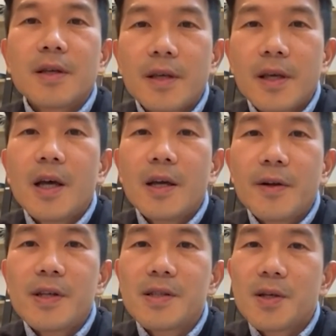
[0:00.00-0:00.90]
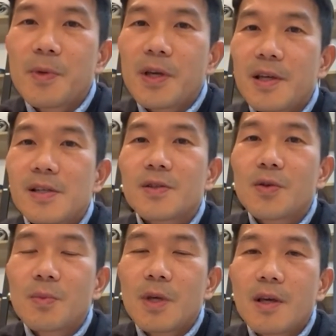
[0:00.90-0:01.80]
yeah, it was a big issue
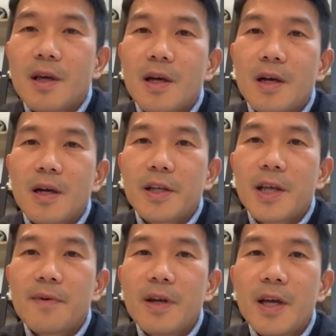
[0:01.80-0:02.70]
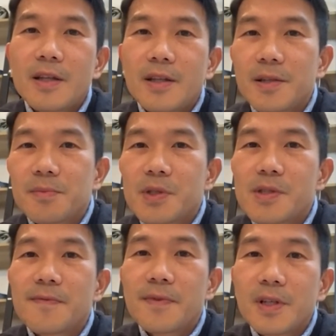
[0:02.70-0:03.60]
to me. I never had that
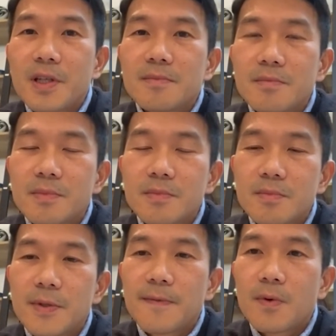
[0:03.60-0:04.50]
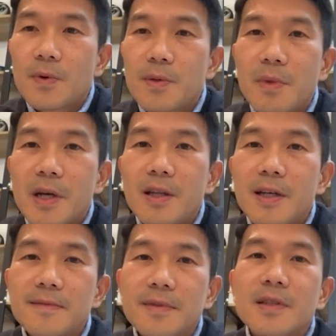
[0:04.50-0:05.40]
much freedom before in my
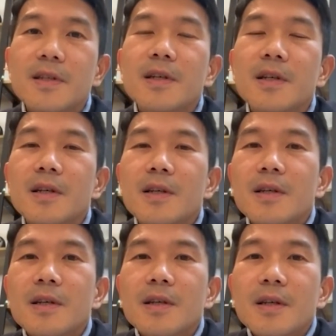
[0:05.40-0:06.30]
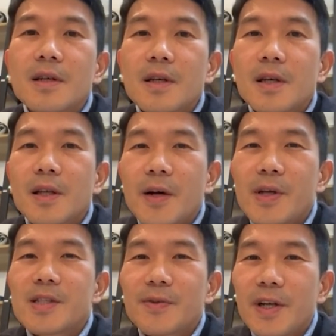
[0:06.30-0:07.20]
life, and I
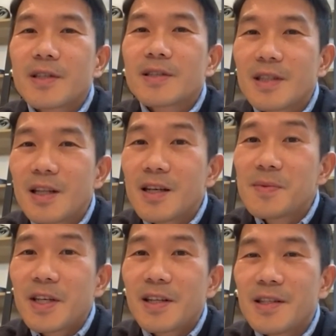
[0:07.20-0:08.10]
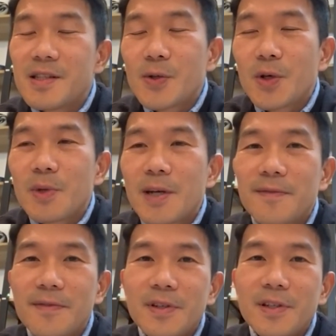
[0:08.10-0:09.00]
was quite clumsy at enjoying my
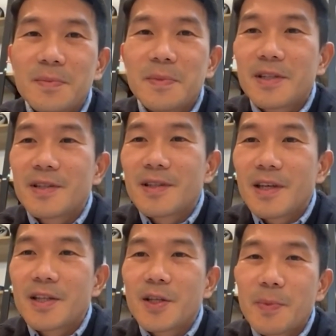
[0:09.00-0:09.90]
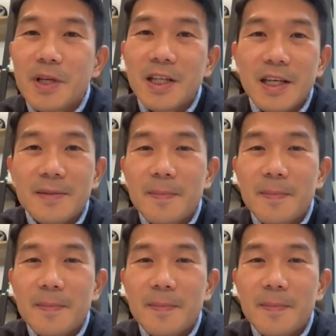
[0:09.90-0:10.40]
freedom at the beginning.